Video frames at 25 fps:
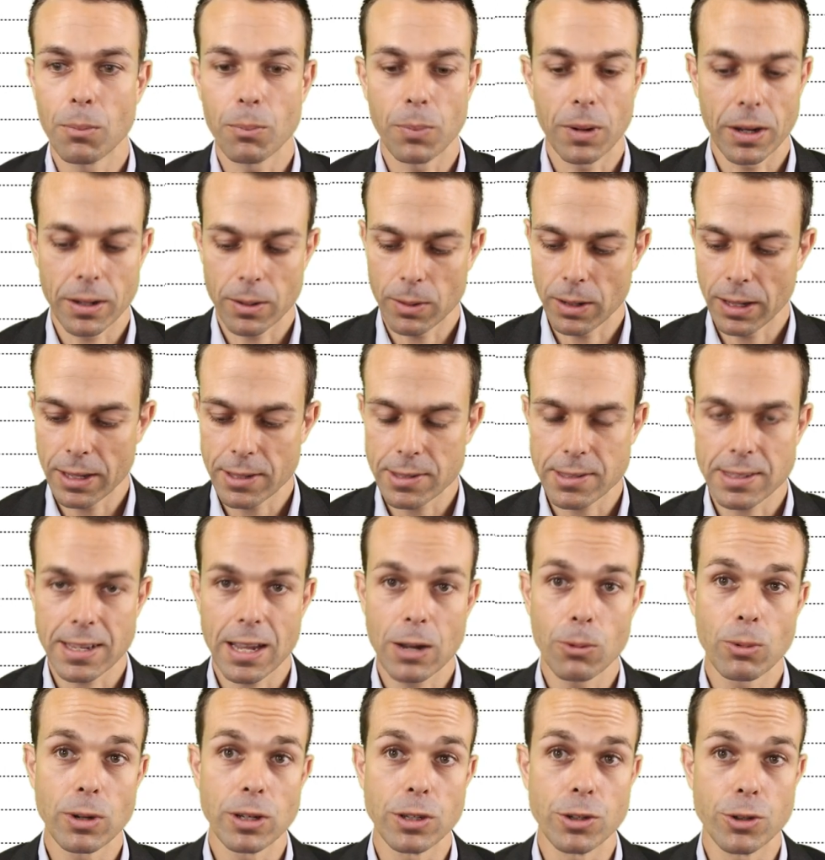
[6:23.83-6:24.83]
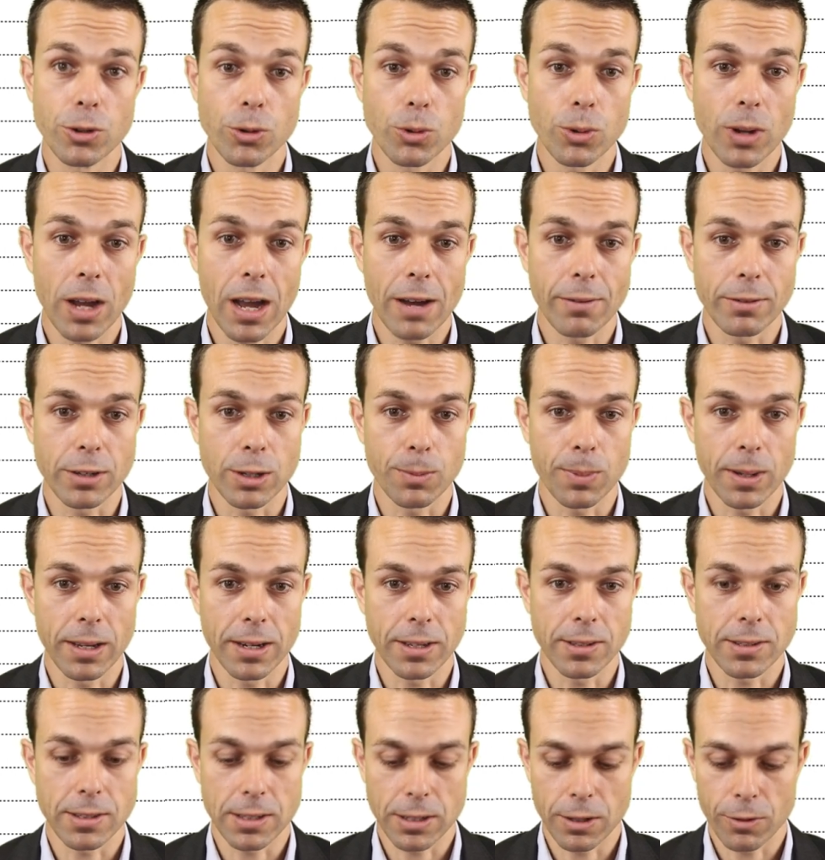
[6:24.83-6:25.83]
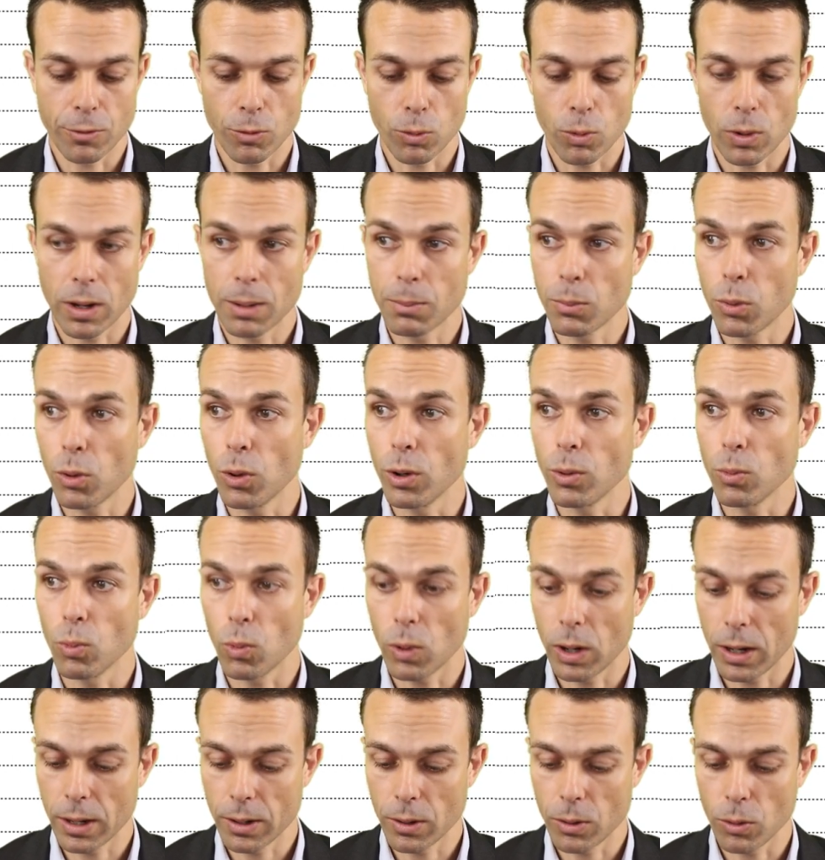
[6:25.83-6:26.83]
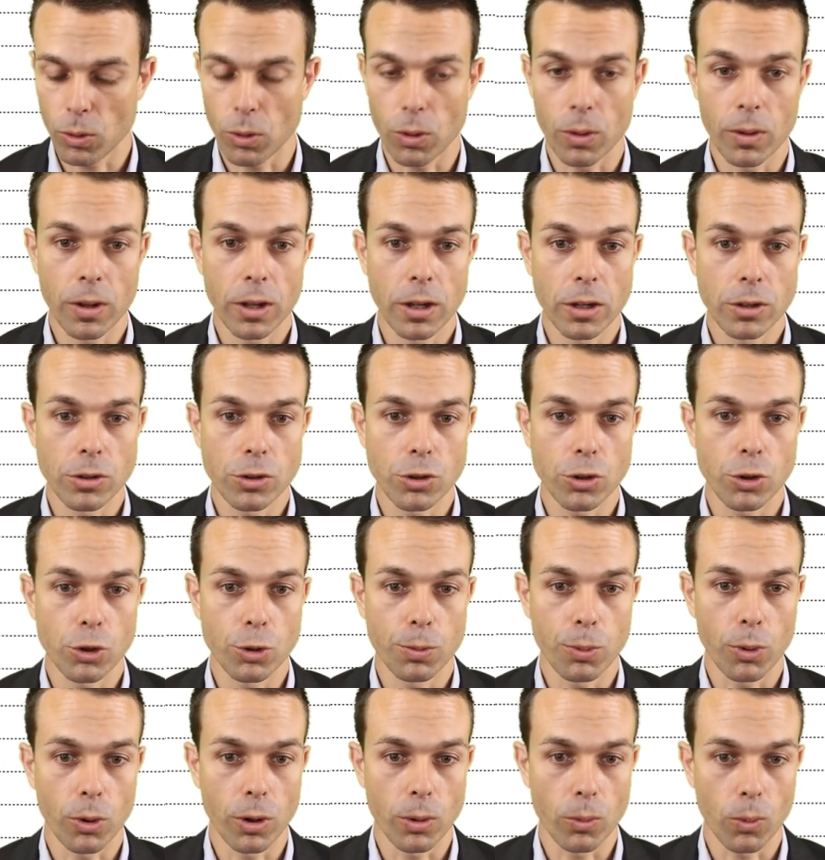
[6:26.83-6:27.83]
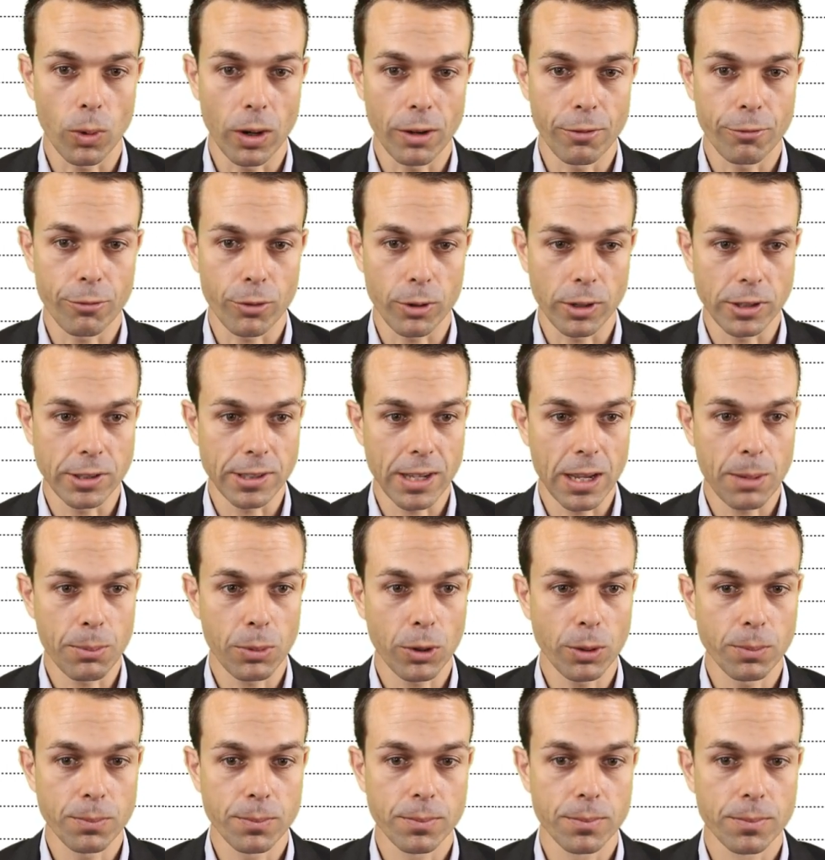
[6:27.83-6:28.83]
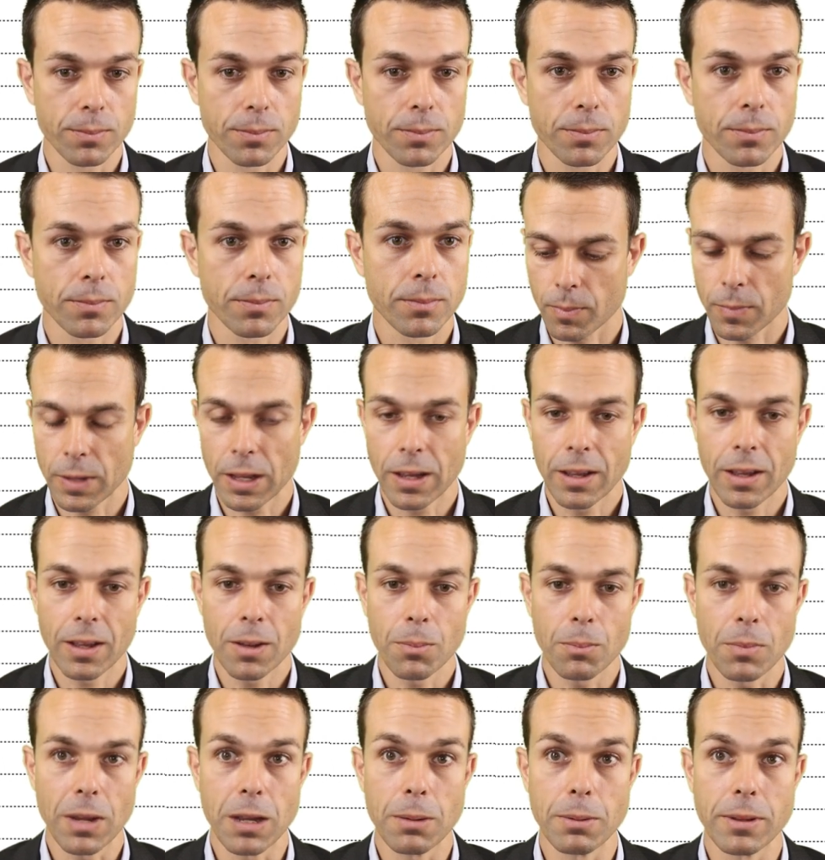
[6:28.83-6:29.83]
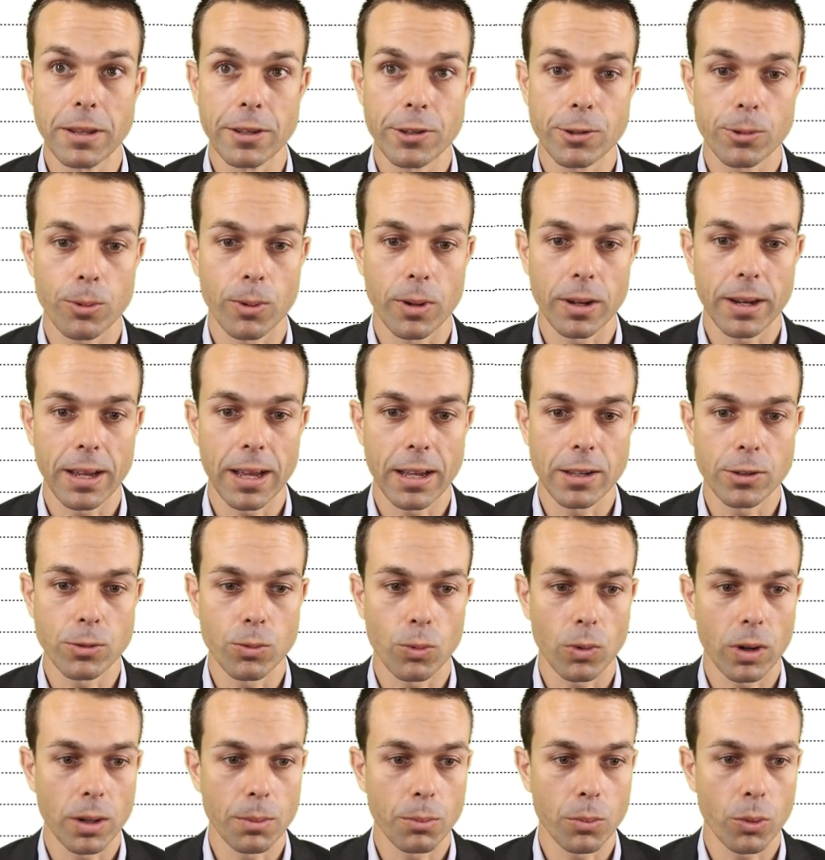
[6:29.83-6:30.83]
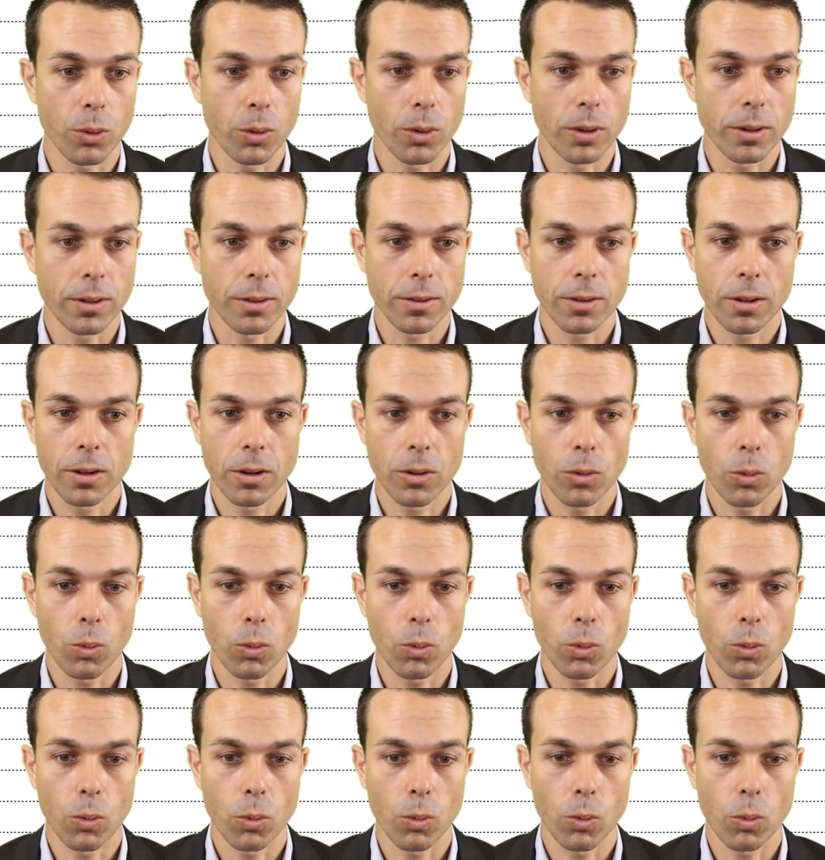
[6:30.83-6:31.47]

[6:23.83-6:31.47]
But let's say we do have a dependency of 1.1 or 2.1, for example. Maybe this one has 1.12